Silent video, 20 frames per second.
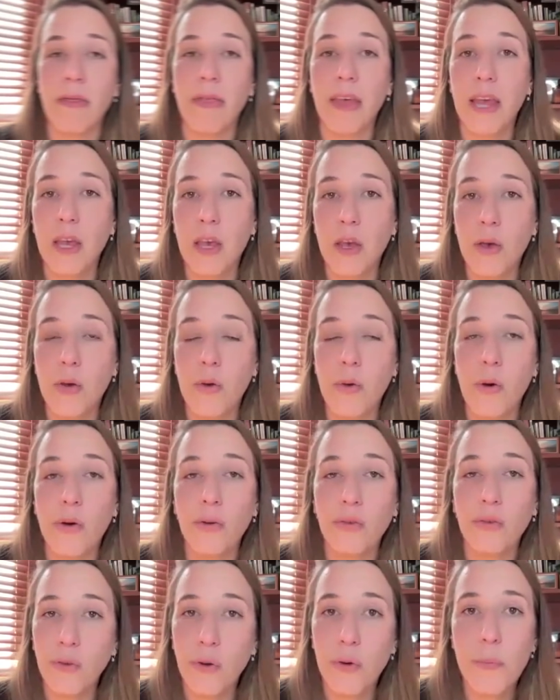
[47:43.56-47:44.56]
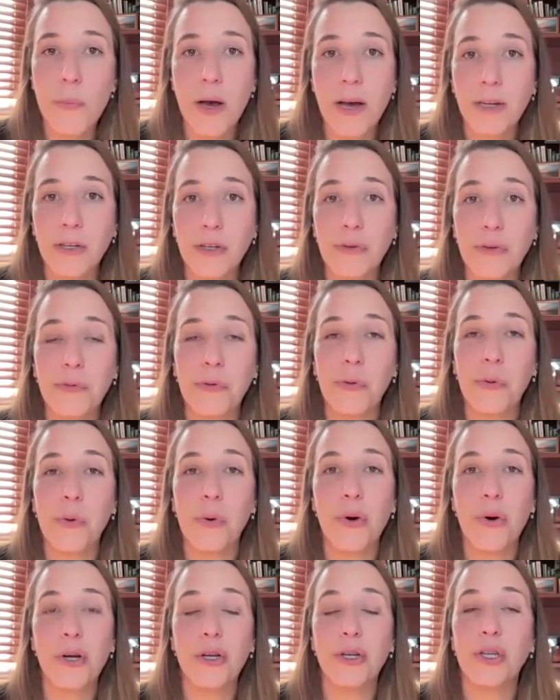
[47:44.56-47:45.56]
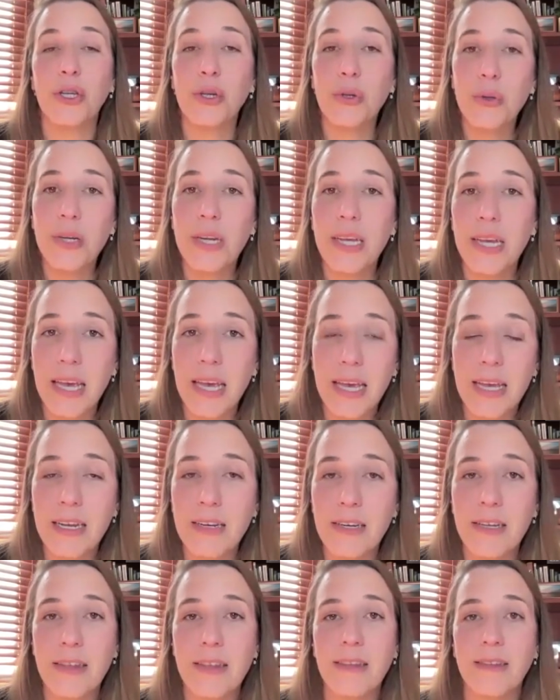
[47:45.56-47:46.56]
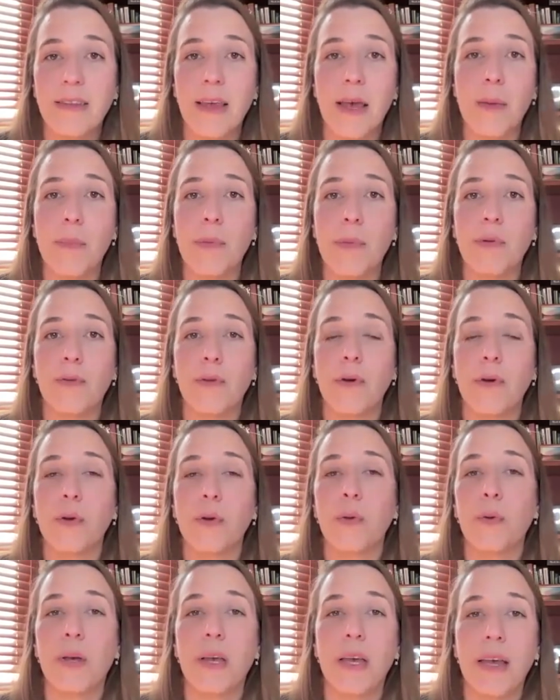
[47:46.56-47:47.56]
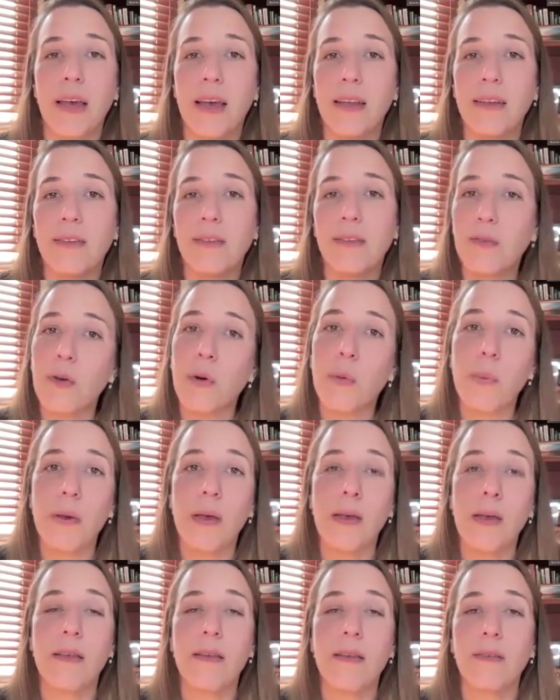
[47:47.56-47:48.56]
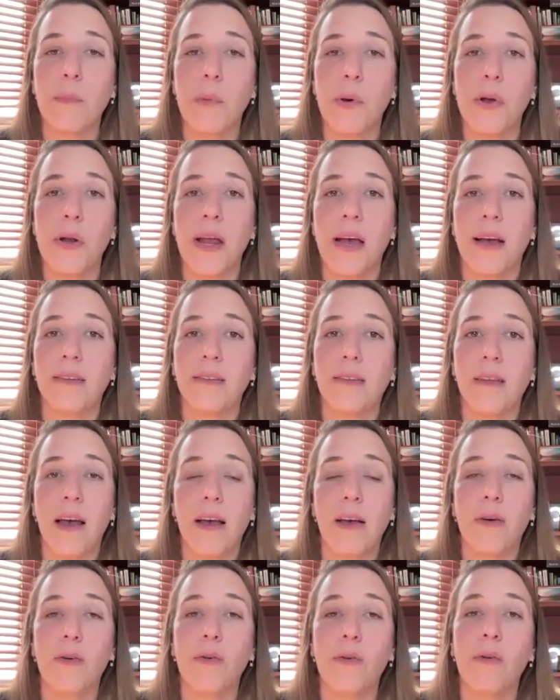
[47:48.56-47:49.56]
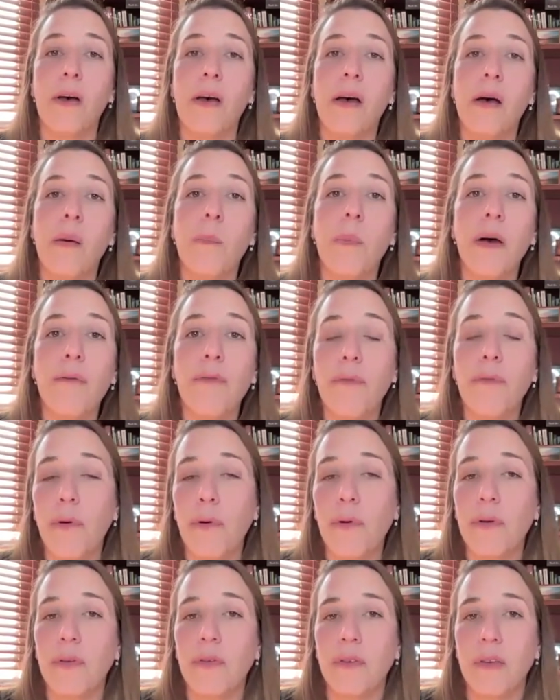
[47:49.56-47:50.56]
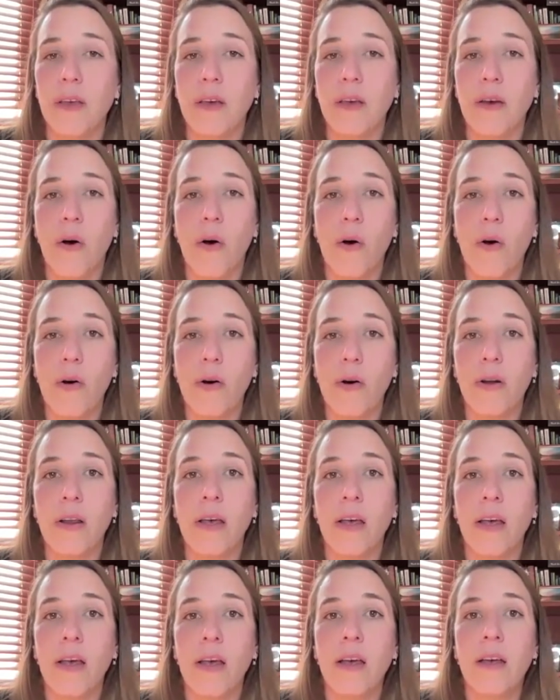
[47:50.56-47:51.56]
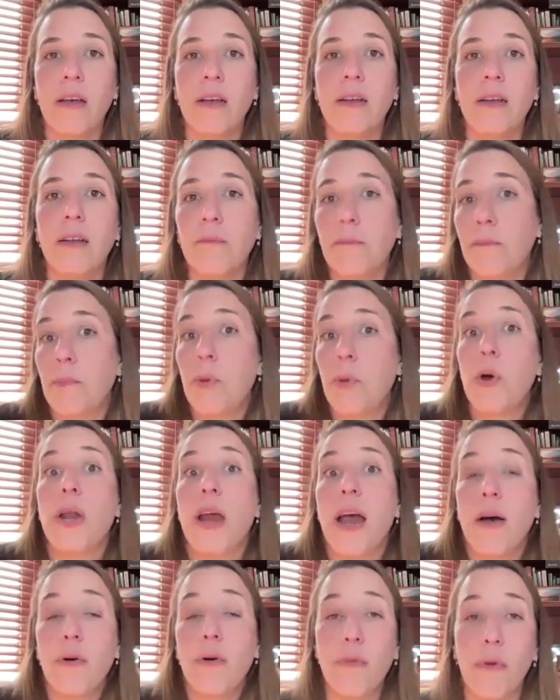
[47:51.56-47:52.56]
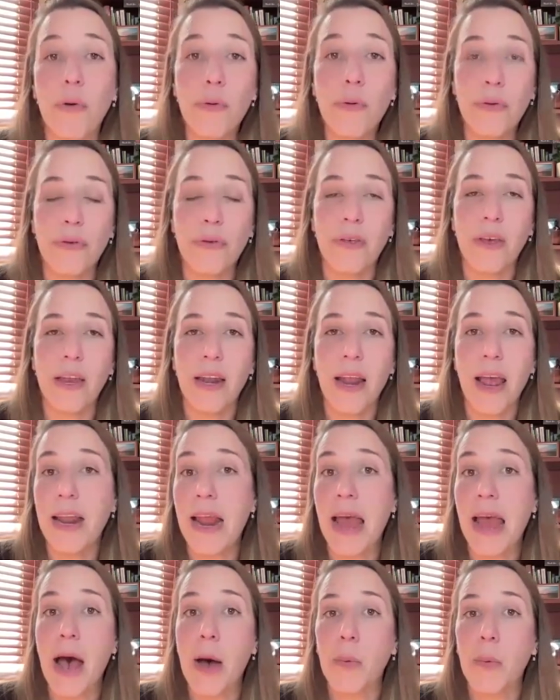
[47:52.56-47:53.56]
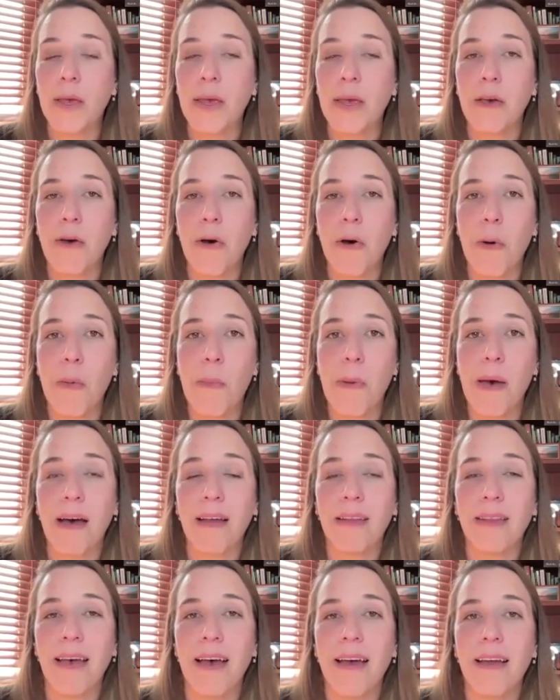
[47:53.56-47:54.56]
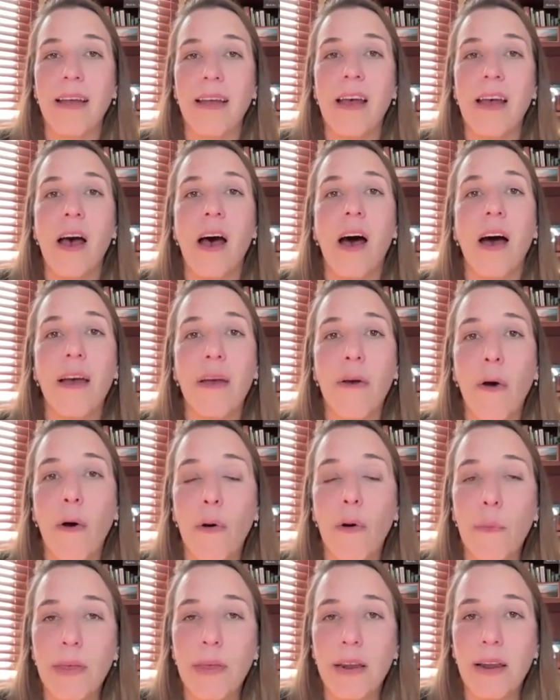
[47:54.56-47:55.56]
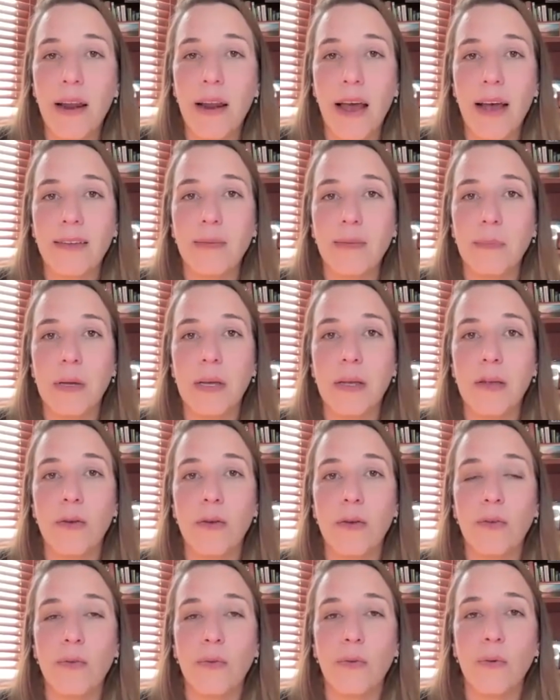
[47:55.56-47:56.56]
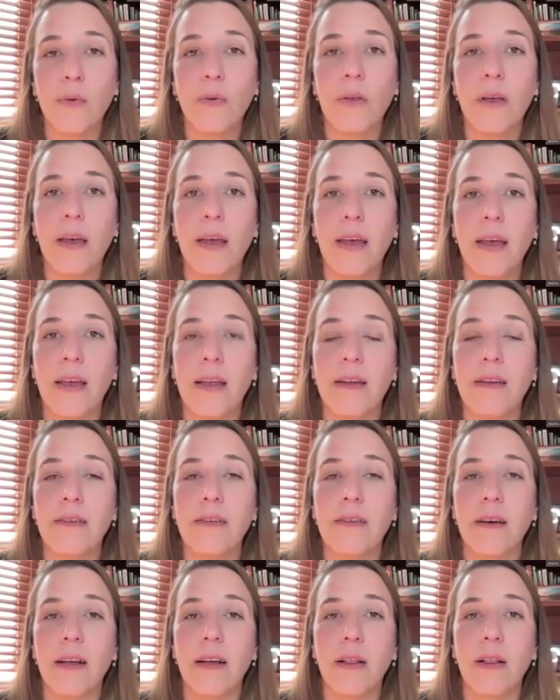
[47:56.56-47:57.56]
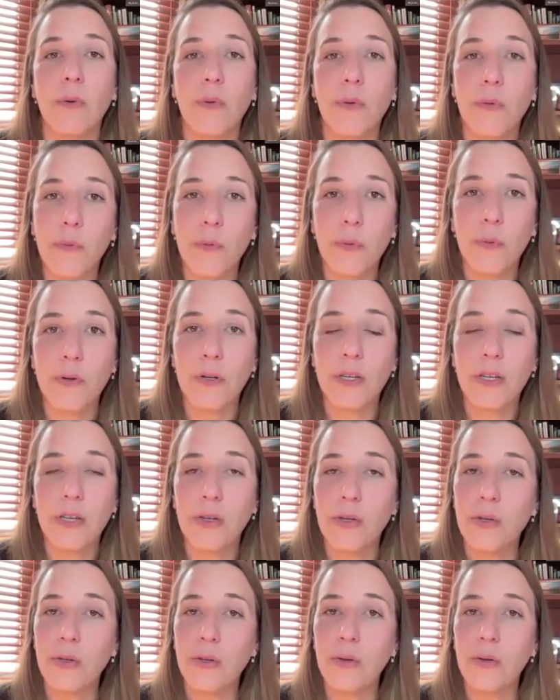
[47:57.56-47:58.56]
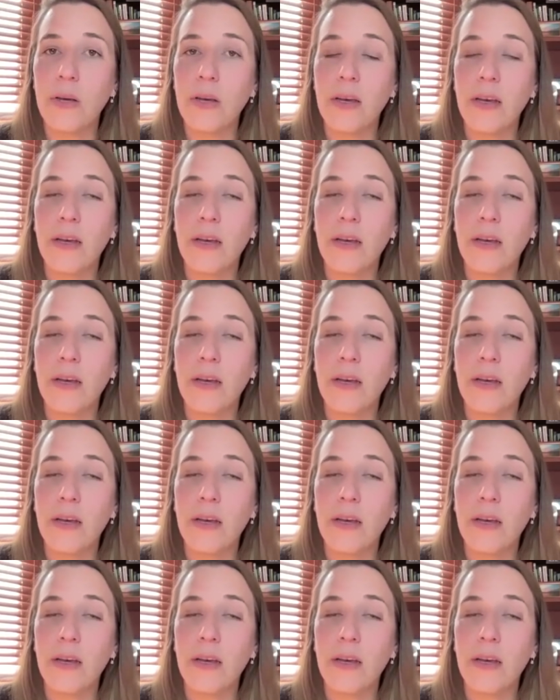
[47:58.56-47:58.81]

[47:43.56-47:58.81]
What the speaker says: Thank you so much for tuning in to this episode, looking at stopping this burnout cycle by focusing on burnout growth and how we can go about that. I hope that it has been useful, and I look forward to